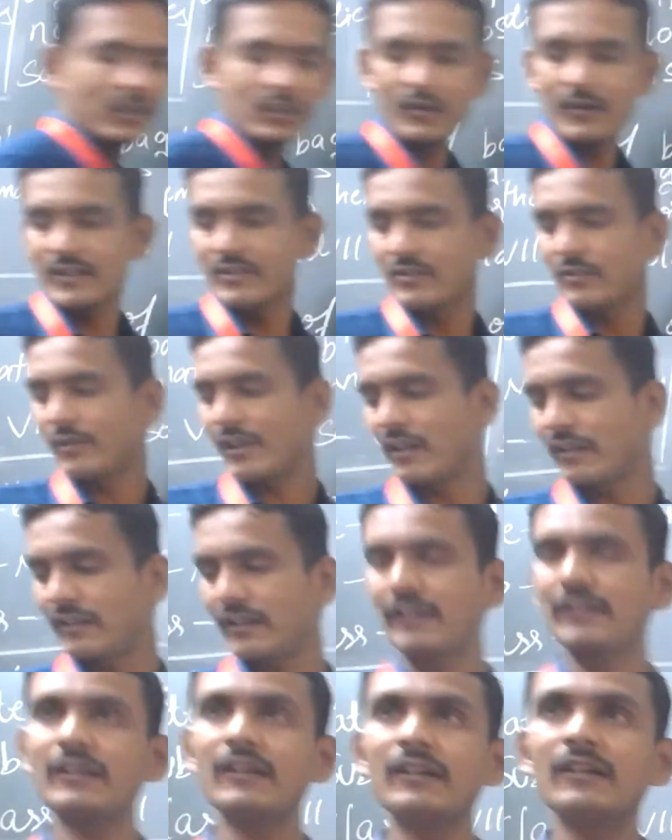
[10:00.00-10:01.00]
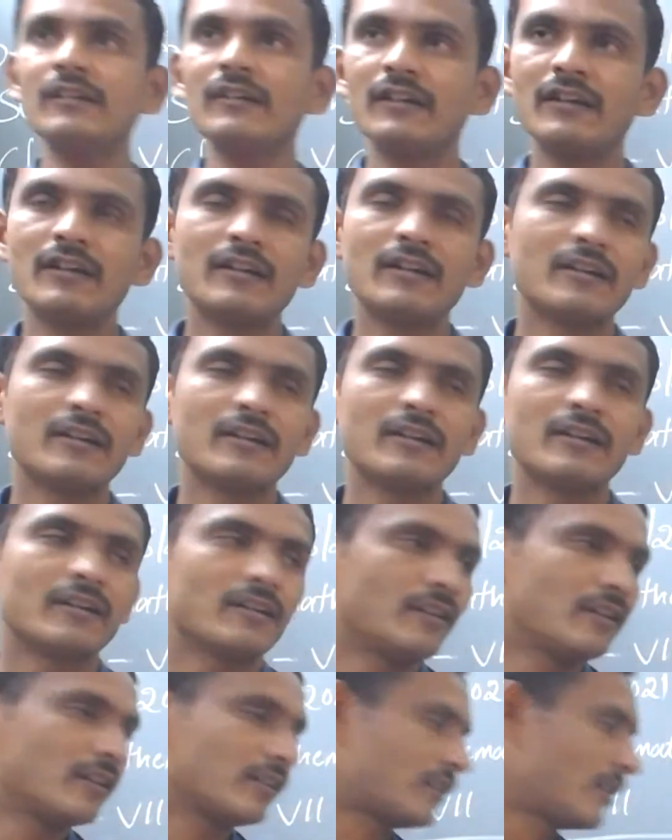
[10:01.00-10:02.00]
Otherwise you can write
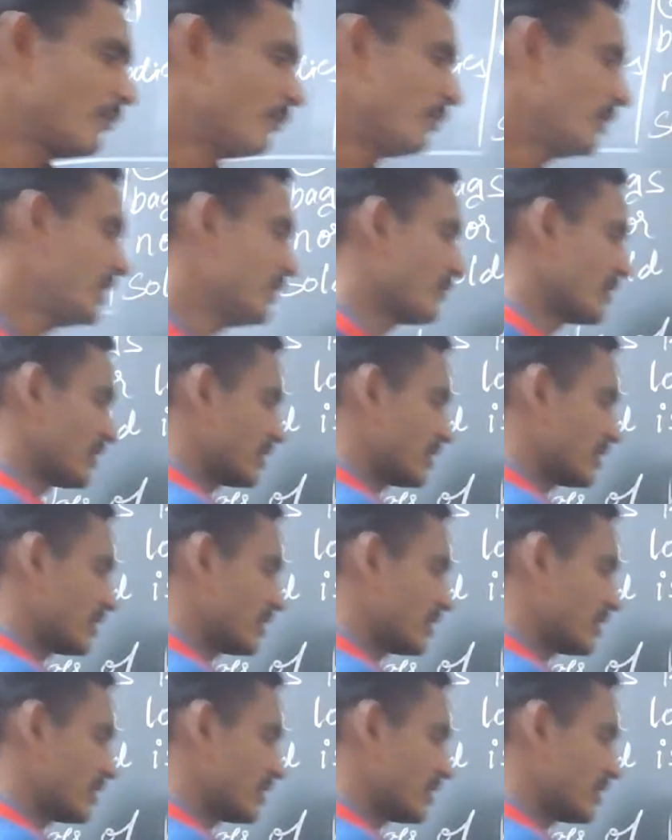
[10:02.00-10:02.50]
company